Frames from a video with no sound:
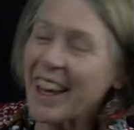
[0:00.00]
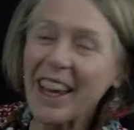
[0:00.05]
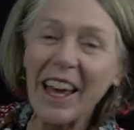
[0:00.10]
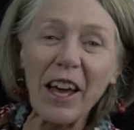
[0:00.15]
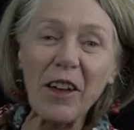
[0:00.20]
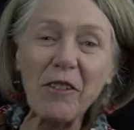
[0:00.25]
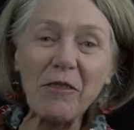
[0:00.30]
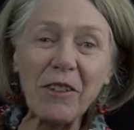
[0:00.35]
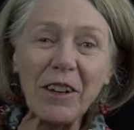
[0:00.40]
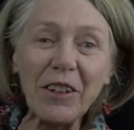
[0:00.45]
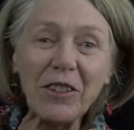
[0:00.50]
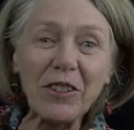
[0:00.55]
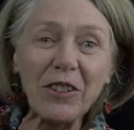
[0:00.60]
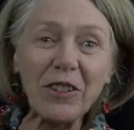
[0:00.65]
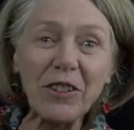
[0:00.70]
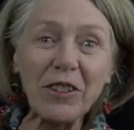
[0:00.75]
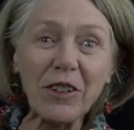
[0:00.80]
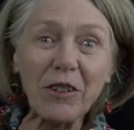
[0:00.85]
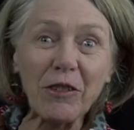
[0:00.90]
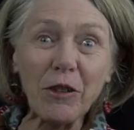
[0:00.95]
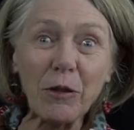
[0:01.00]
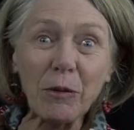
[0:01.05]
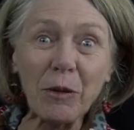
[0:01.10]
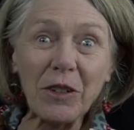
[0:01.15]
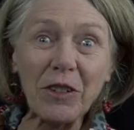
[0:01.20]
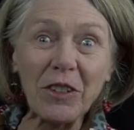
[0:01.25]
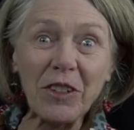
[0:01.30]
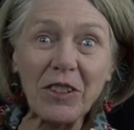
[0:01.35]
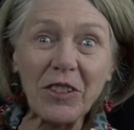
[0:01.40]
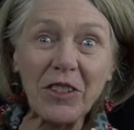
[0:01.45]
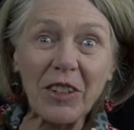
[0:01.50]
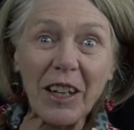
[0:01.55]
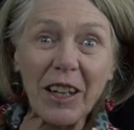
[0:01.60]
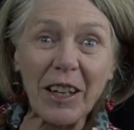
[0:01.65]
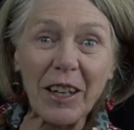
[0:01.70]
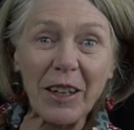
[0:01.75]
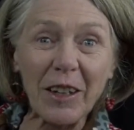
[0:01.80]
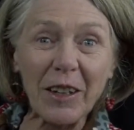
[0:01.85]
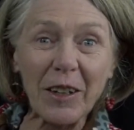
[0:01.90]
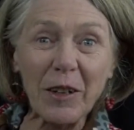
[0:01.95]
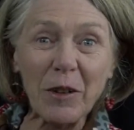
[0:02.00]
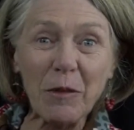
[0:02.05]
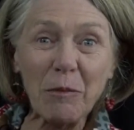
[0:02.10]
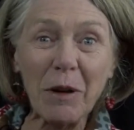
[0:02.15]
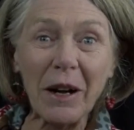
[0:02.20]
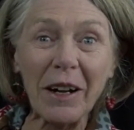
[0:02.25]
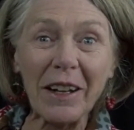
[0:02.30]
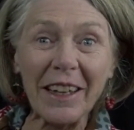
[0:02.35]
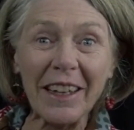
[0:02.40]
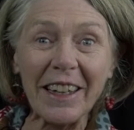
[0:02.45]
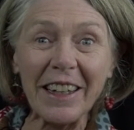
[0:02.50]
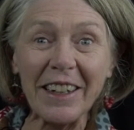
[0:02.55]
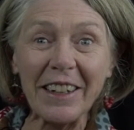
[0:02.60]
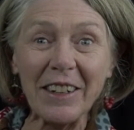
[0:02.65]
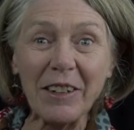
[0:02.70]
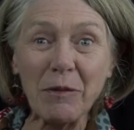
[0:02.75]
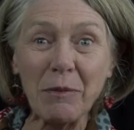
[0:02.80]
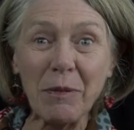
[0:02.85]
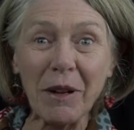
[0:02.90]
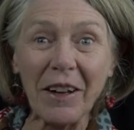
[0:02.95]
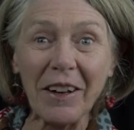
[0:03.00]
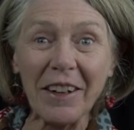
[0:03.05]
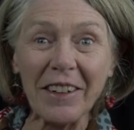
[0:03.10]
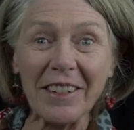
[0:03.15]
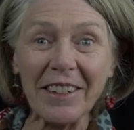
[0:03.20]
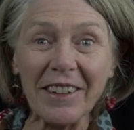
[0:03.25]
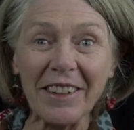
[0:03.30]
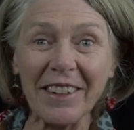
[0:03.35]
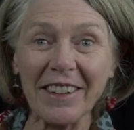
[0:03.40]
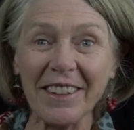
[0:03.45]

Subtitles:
Adventures of the Wishing Chair by Enid Blyton.